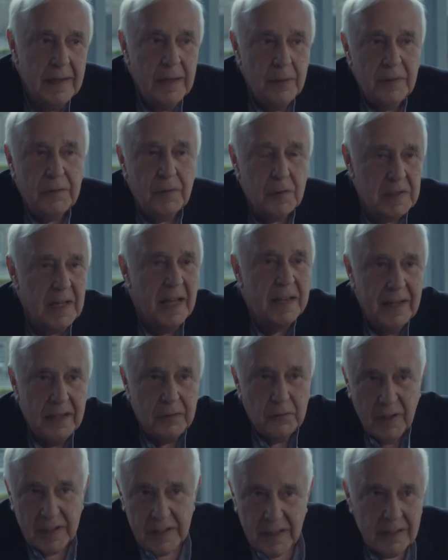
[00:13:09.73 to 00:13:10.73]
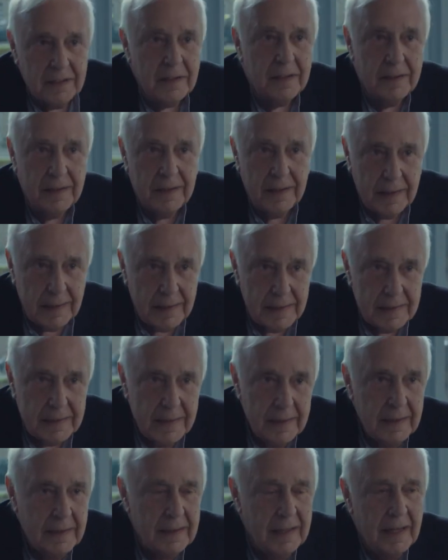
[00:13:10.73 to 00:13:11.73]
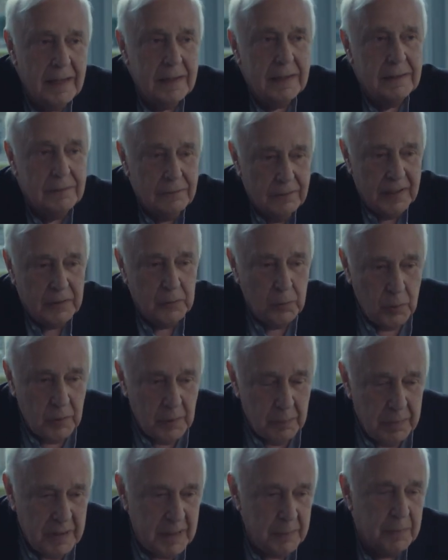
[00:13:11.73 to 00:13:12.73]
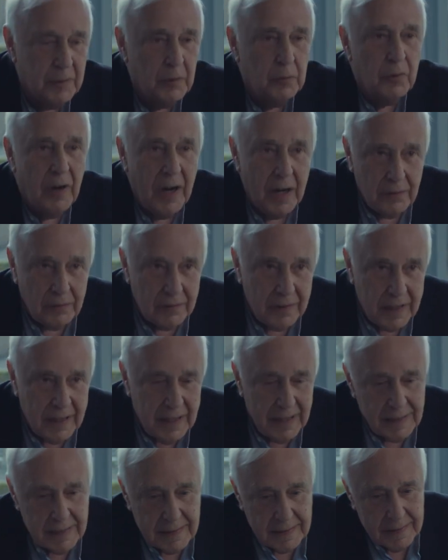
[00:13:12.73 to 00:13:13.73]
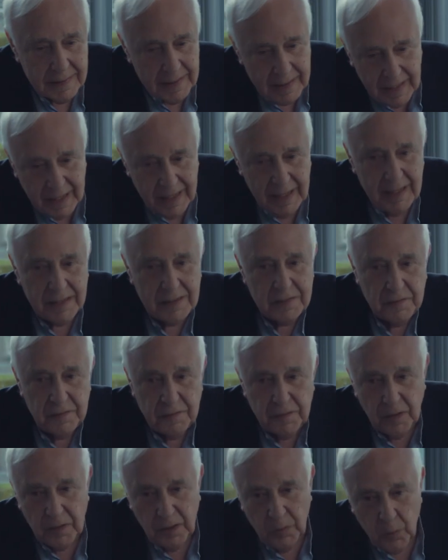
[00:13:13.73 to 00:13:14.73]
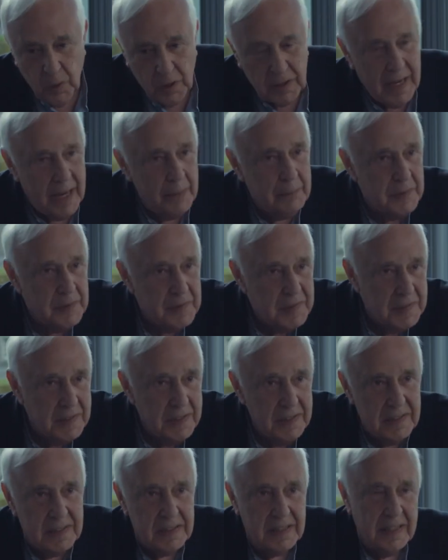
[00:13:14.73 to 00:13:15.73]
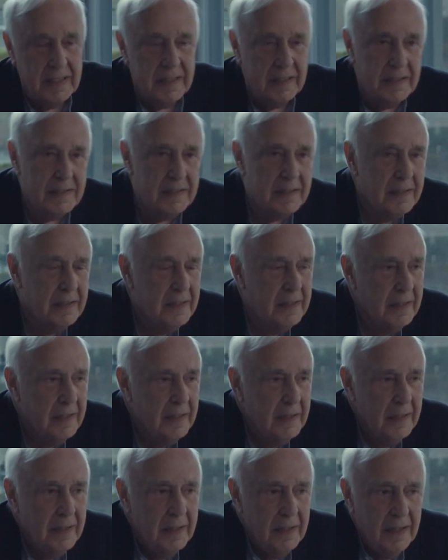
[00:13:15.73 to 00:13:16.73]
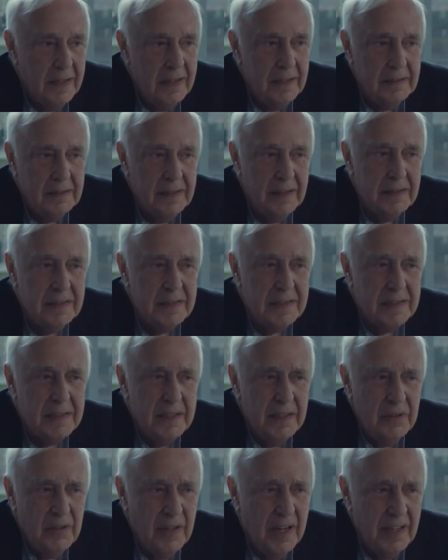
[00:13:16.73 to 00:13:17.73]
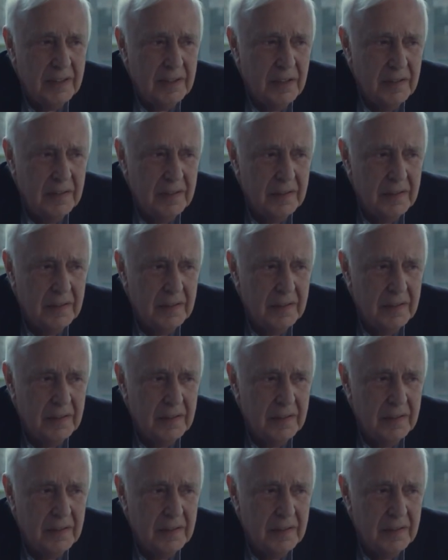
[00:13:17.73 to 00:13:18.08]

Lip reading: Well, of course, I then read other things, and I read all the people around Keynes, and then I had to follow what happened since Keynes, and so